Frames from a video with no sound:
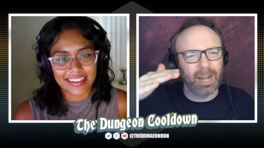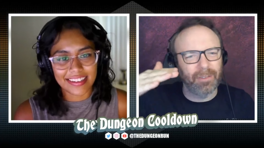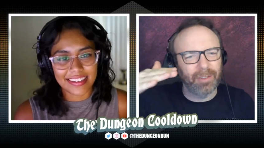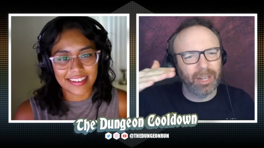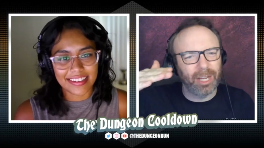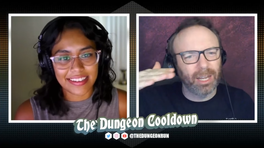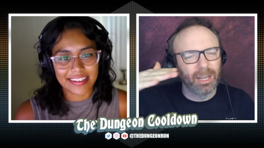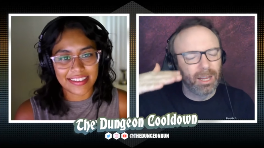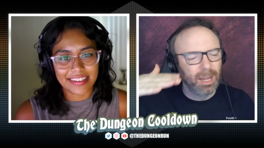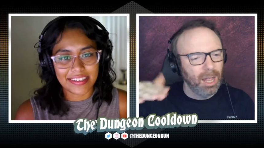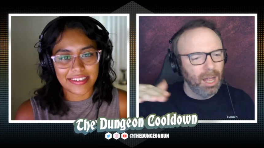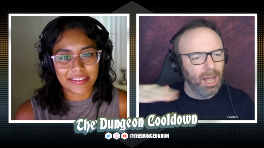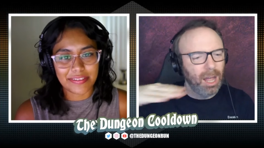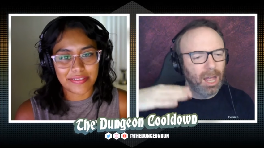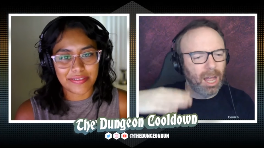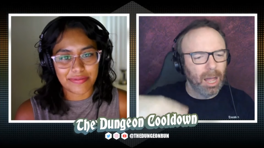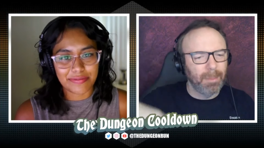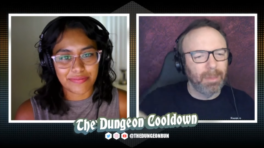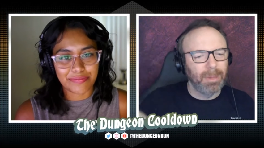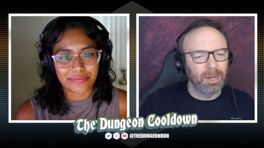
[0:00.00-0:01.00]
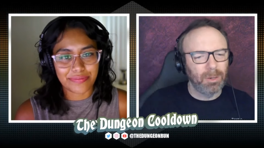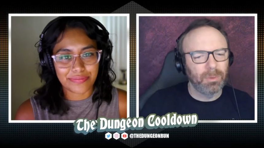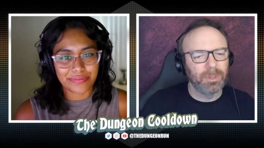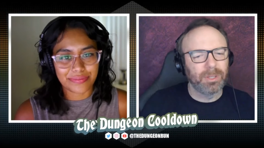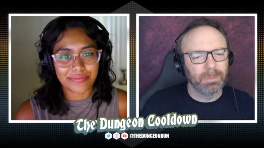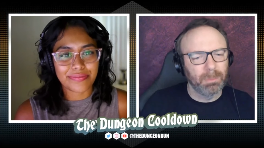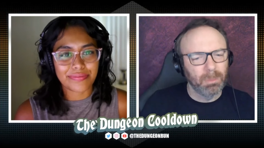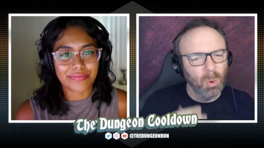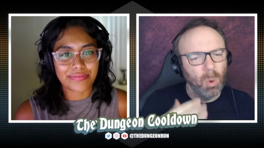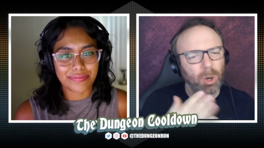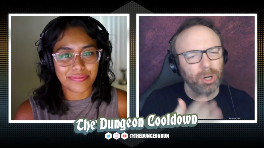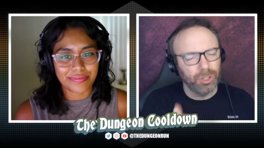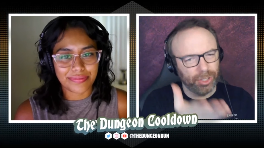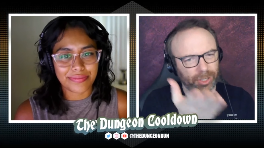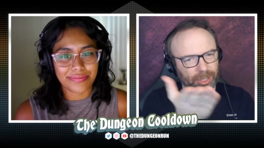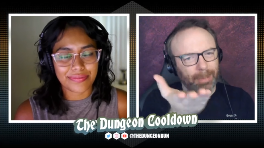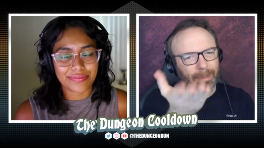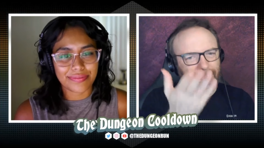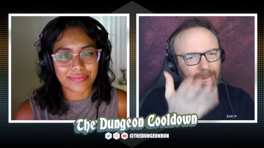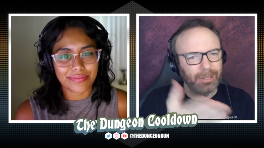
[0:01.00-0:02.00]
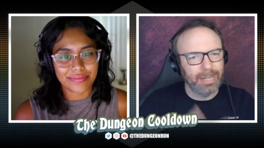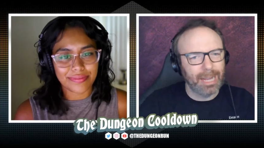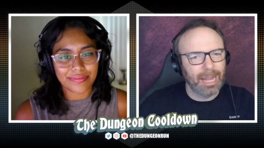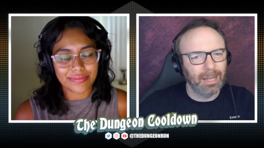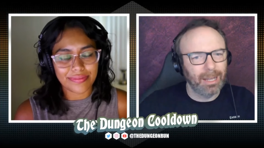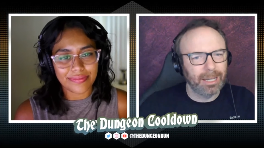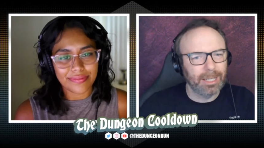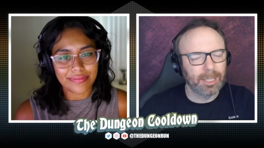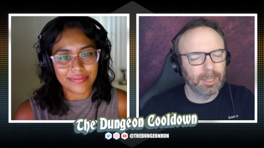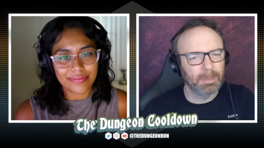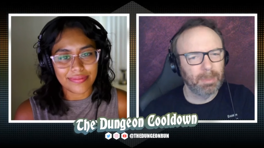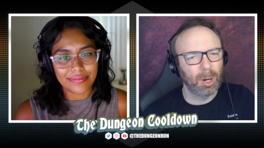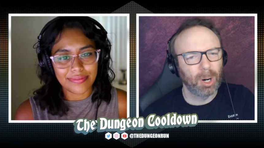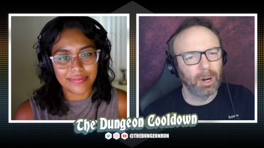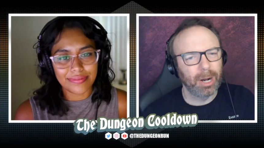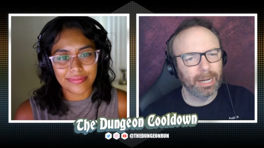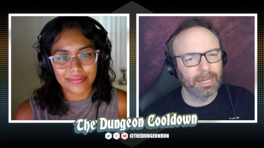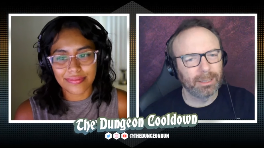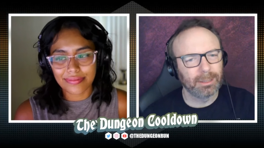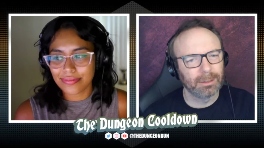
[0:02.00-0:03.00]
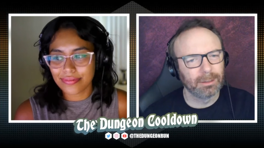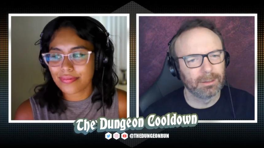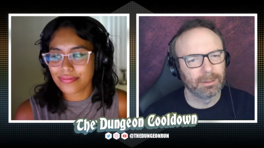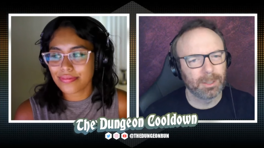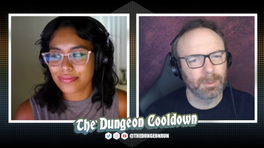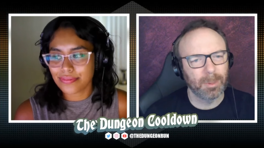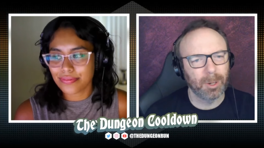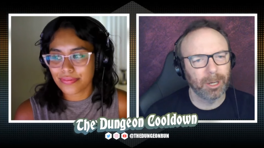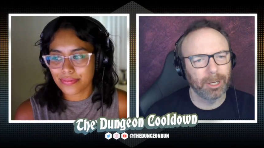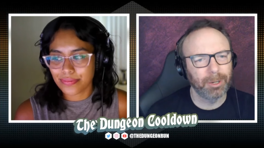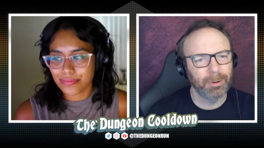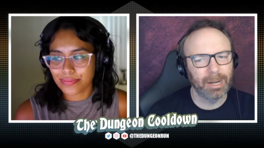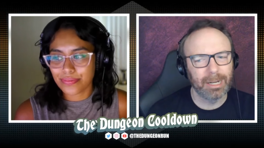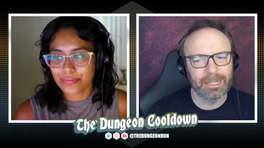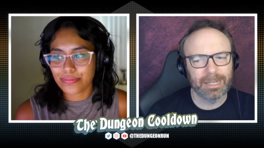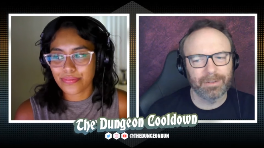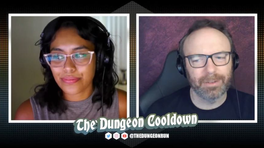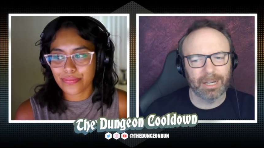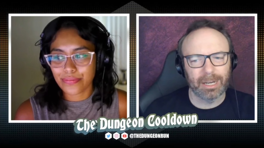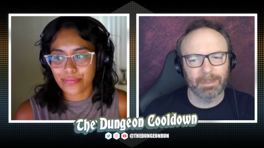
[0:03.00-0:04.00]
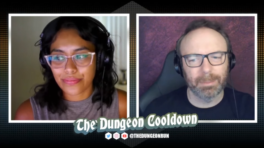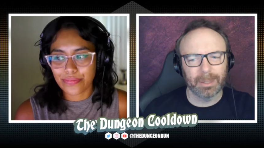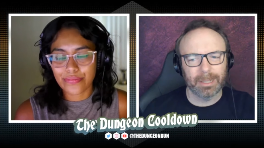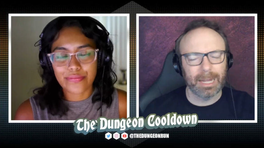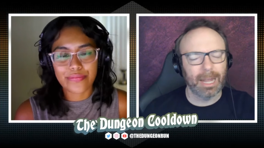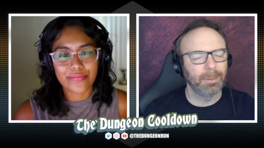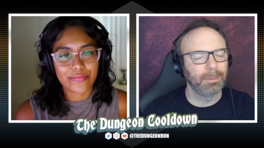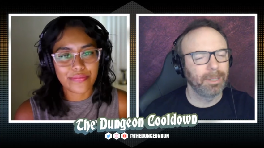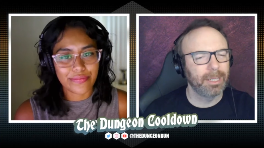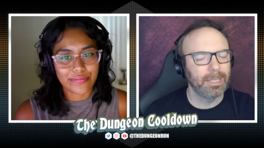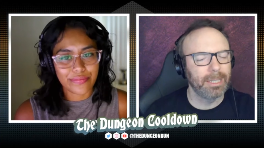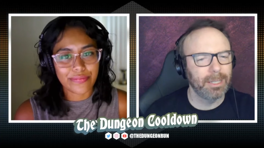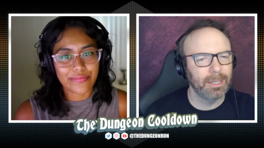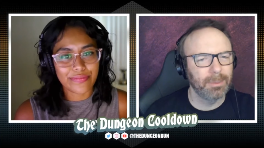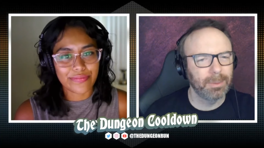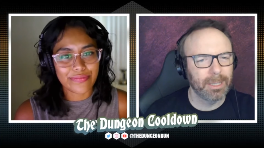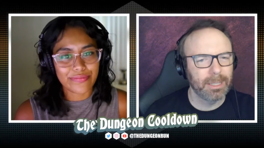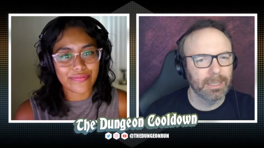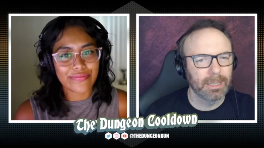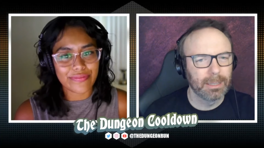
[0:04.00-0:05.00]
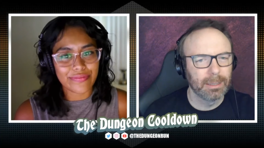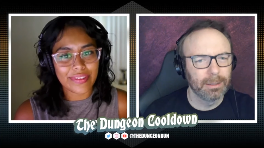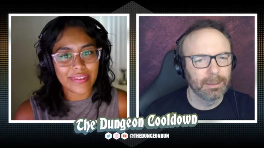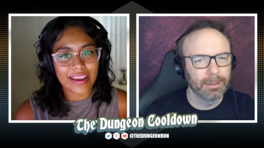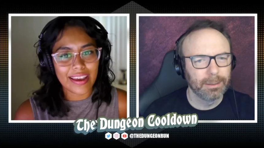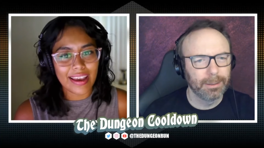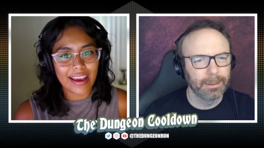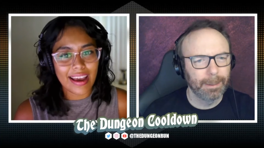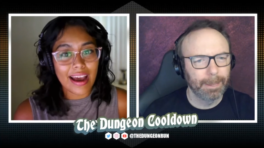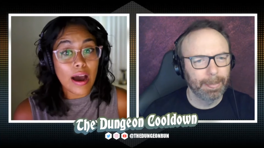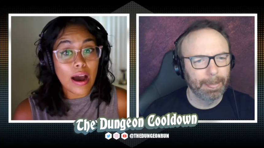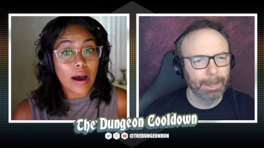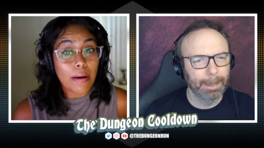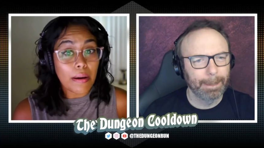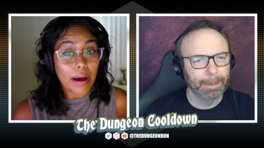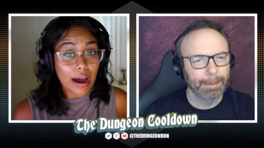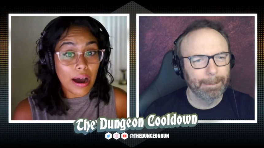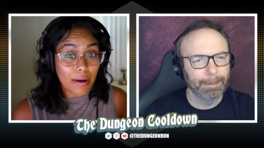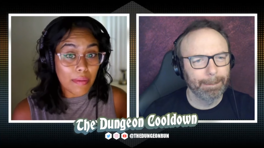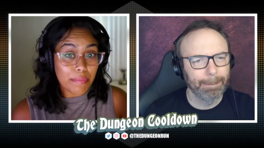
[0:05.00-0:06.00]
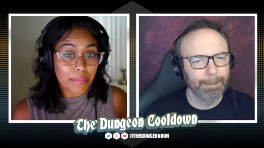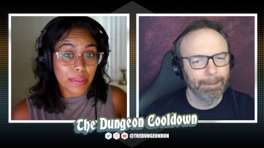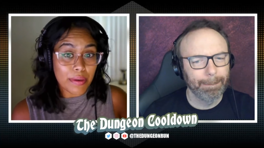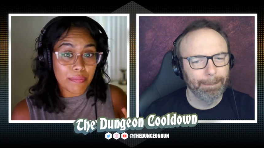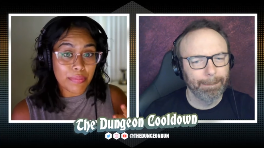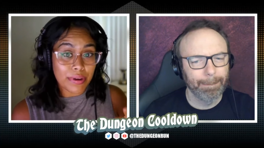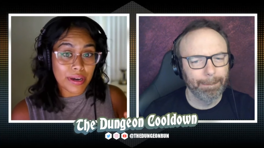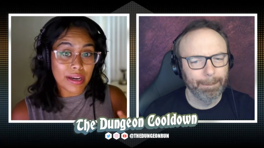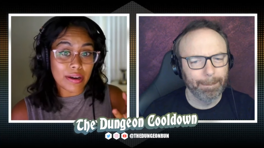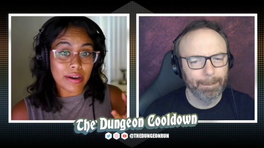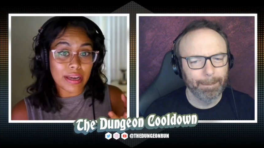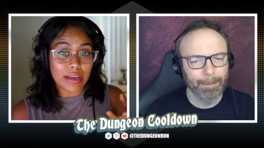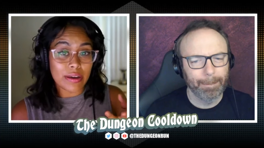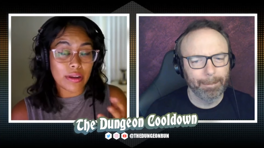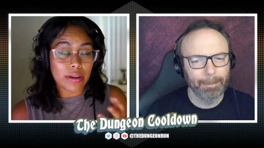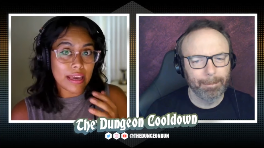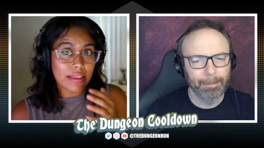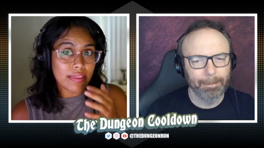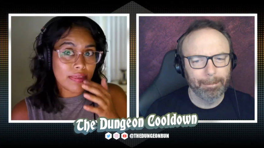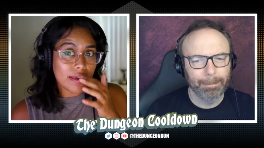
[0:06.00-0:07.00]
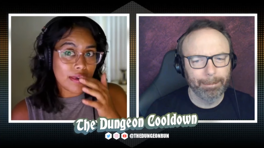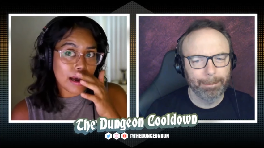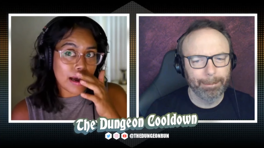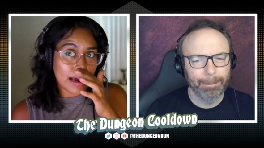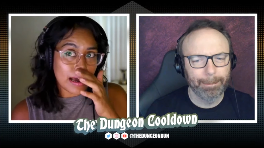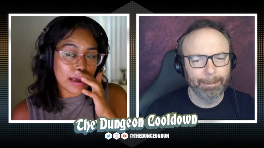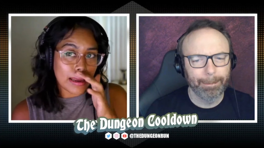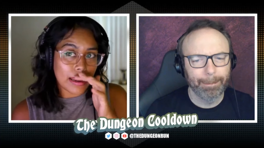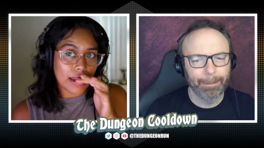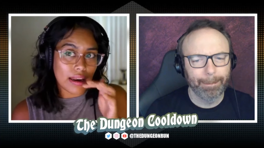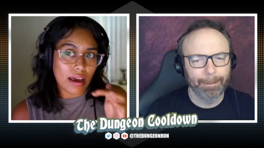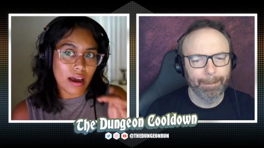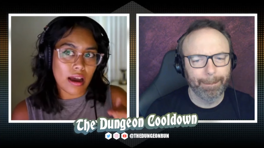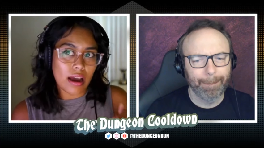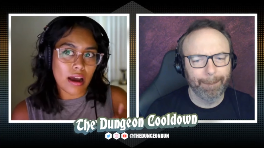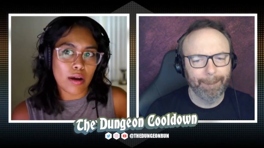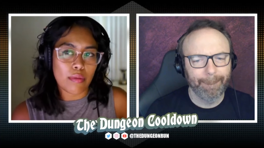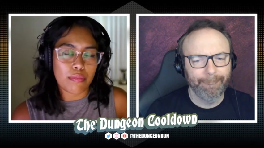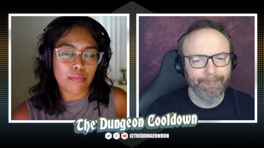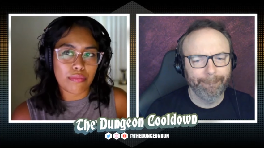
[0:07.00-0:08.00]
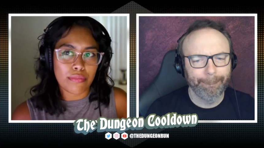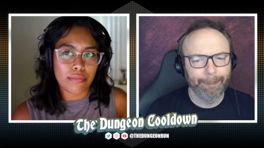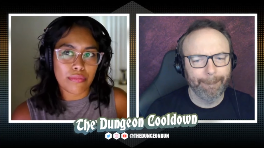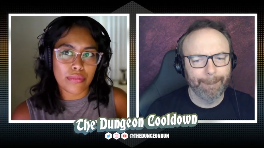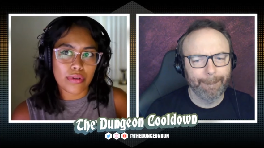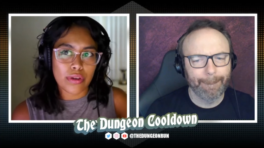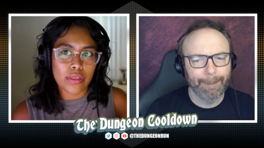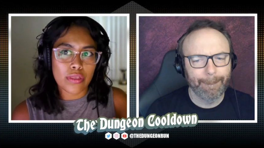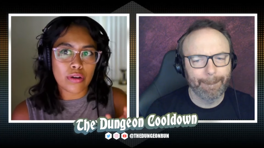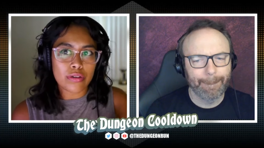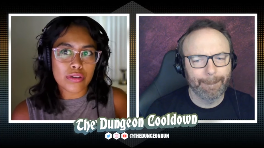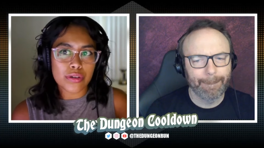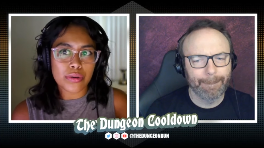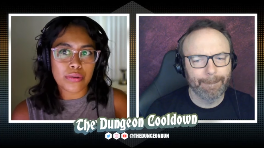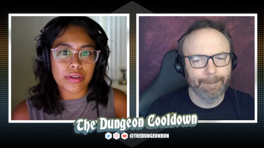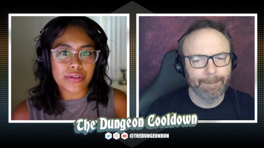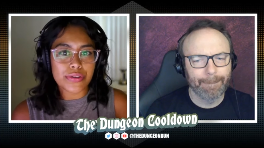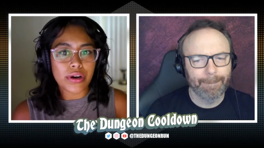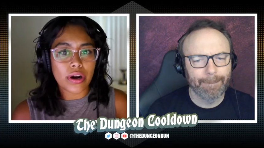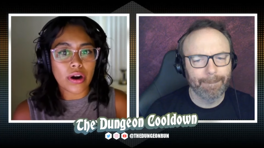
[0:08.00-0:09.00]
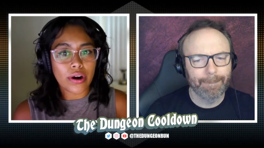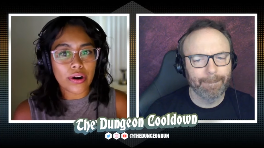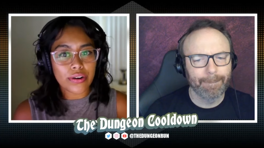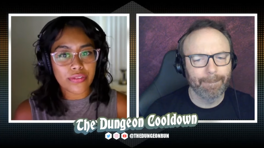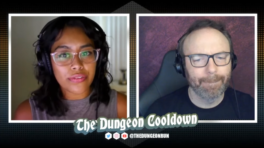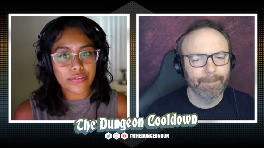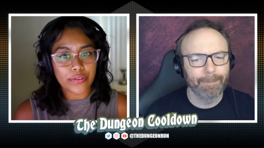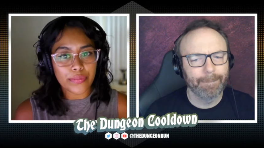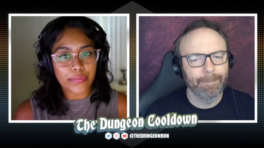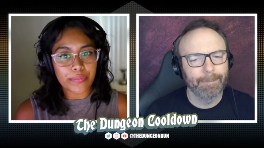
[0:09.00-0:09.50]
Speaker 1: of it uh, but it was more just about yeah like spurring spurring creativity but yeah continue
Speaker 2: please mm-hmm. um but in in that um those are always hard for